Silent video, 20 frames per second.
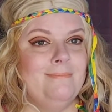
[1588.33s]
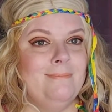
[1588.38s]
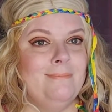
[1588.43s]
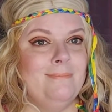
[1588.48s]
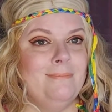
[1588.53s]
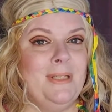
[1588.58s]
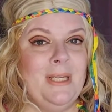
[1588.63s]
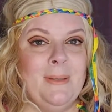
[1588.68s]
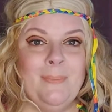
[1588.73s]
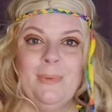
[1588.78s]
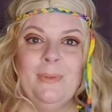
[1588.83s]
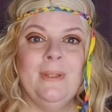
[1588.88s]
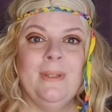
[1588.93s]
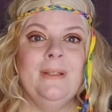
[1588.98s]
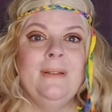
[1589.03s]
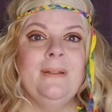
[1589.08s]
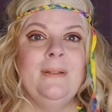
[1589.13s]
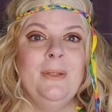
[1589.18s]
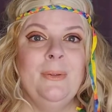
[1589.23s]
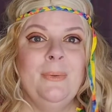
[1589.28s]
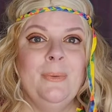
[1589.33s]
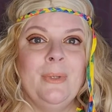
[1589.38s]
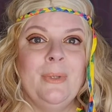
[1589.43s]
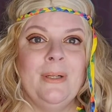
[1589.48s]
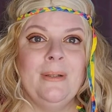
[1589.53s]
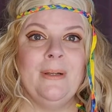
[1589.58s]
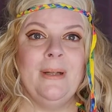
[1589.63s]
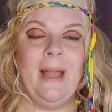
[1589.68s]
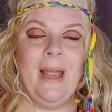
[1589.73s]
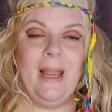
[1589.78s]
people who
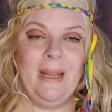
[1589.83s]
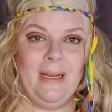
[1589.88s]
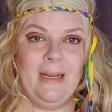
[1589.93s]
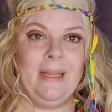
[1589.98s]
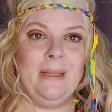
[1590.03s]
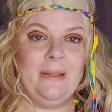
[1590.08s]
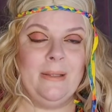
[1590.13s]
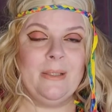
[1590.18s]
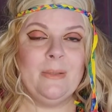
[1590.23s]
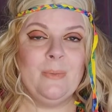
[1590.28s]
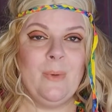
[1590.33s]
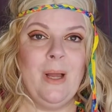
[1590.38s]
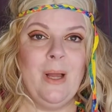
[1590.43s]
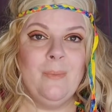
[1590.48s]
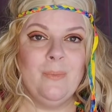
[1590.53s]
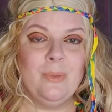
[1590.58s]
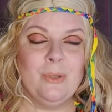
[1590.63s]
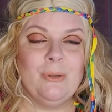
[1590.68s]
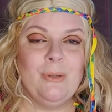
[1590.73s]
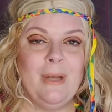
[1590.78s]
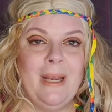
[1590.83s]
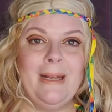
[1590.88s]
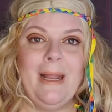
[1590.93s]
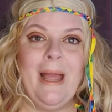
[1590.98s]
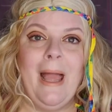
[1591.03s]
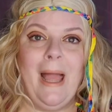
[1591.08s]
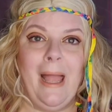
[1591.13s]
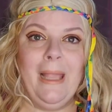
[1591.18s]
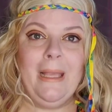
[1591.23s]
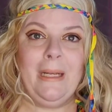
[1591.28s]
were hiding in the swamp were trying to
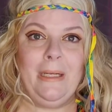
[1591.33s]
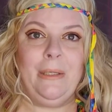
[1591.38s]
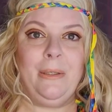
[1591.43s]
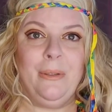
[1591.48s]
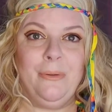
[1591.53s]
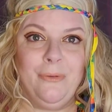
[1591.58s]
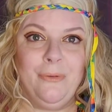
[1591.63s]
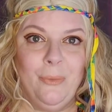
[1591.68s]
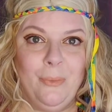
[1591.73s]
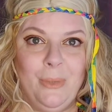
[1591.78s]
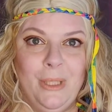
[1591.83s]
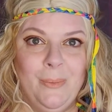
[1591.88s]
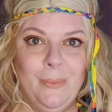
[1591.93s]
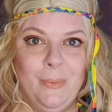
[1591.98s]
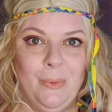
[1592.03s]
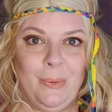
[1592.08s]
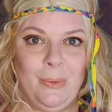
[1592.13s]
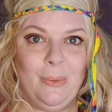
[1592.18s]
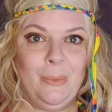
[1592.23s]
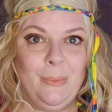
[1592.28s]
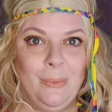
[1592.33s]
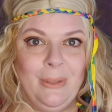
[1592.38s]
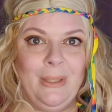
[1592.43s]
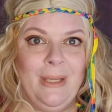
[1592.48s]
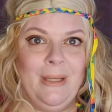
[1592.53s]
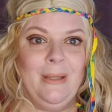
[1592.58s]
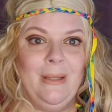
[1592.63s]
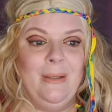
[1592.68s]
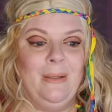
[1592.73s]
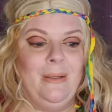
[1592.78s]
hide from people
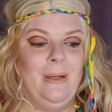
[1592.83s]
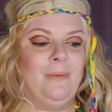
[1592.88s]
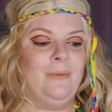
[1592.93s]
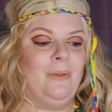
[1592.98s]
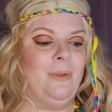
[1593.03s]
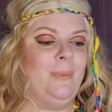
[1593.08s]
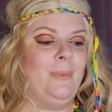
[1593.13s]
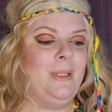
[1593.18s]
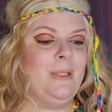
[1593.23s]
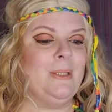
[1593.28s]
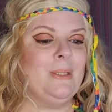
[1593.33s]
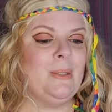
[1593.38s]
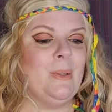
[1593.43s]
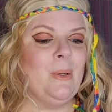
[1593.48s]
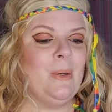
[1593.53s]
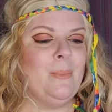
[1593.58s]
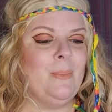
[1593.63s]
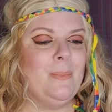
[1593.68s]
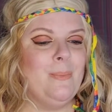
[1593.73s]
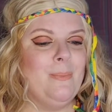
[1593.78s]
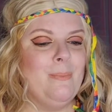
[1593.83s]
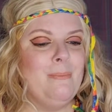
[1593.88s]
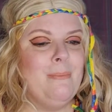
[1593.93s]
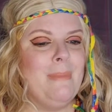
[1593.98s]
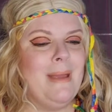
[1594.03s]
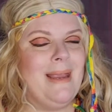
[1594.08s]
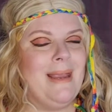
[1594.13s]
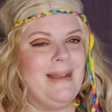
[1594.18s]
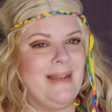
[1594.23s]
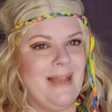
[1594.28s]
working in the government. So it
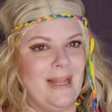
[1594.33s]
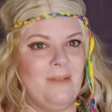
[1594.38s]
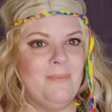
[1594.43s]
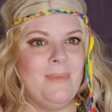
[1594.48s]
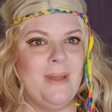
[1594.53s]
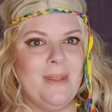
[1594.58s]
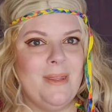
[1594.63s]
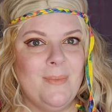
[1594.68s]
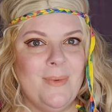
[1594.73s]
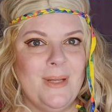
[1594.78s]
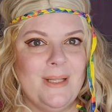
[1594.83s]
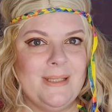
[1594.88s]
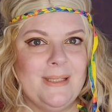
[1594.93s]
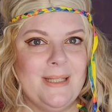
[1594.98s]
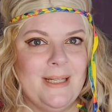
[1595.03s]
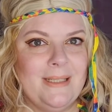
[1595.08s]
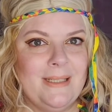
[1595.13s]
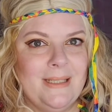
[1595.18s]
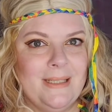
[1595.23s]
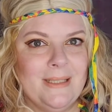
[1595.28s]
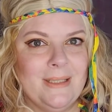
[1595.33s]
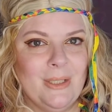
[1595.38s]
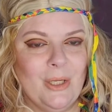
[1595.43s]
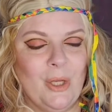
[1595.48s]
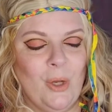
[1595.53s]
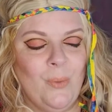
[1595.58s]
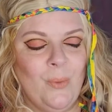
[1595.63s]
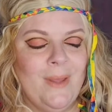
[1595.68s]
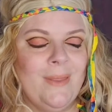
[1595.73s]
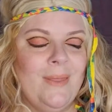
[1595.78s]
might not have been the best idea to
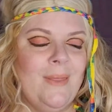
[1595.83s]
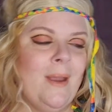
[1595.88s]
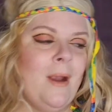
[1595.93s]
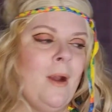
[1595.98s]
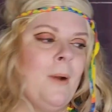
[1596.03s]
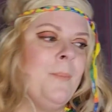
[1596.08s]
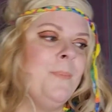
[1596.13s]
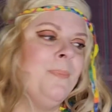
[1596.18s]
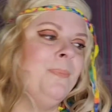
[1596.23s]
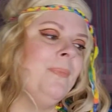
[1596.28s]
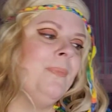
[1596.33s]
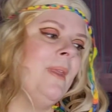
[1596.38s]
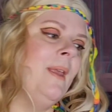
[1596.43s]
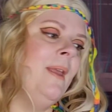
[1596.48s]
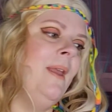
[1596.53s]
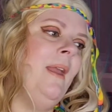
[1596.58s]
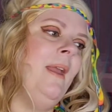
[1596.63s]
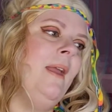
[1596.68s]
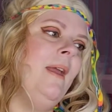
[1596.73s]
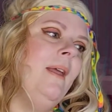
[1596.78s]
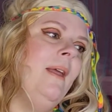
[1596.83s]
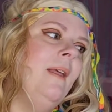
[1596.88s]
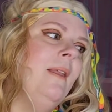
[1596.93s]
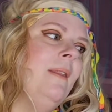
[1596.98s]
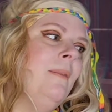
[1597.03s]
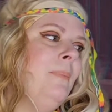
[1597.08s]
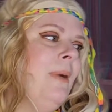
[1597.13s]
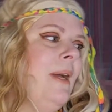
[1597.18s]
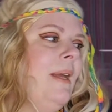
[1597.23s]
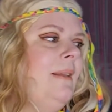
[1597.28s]
go in there.
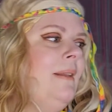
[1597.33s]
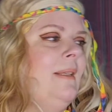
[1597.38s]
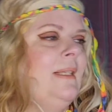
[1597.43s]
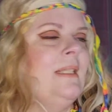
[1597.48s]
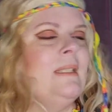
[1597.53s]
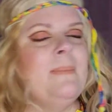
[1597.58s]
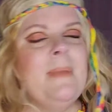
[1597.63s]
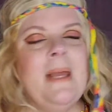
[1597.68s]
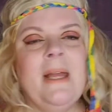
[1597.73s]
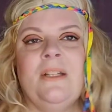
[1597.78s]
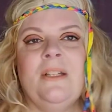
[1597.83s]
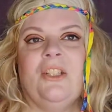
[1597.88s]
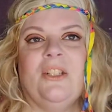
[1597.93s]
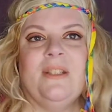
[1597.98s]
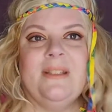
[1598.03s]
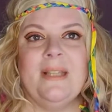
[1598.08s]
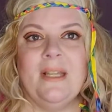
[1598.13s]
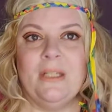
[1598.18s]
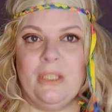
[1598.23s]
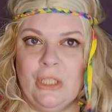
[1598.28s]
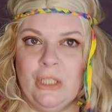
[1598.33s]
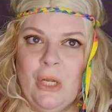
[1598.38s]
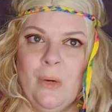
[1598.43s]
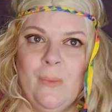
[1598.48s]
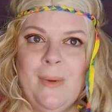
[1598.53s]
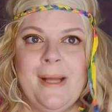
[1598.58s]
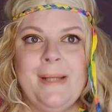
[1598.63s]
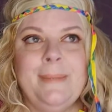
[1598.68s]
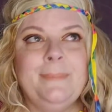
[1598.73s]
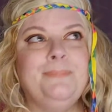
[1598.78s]
But these men just said, you know
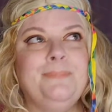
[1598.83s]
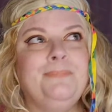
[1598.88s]
what?